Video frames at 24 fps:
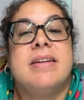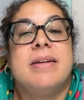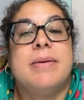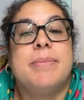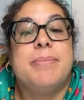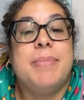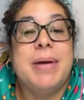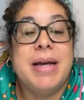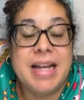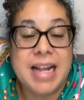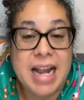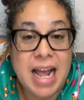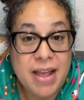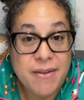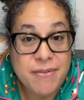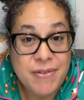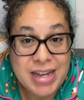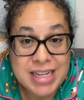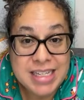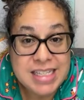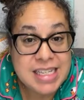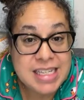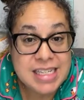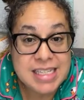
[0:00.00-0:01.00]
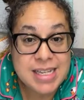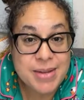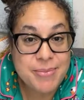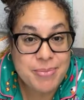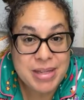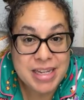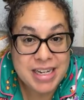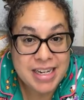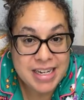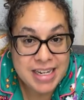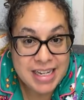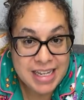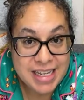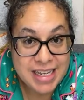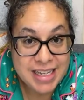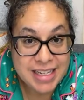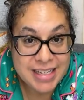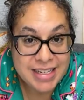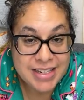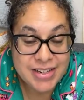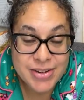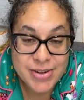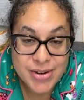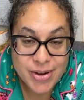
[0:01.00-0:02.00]
But if I see something neat,
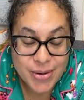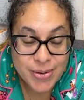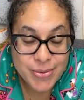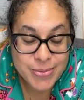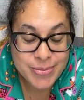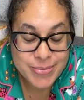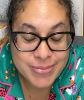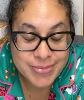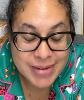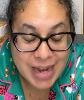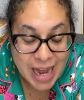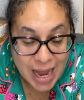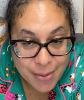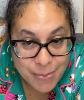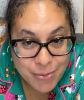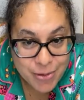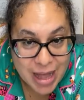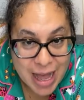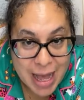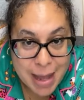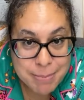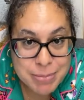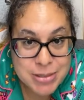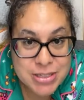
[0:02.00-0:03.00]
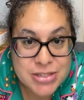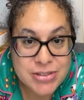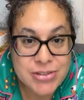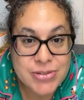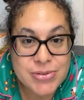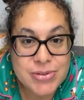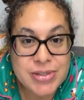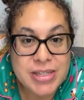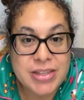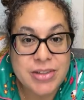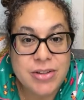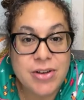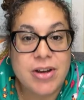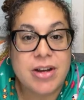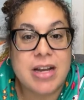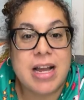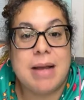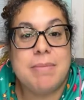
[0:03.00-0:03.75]
I will absolutely look.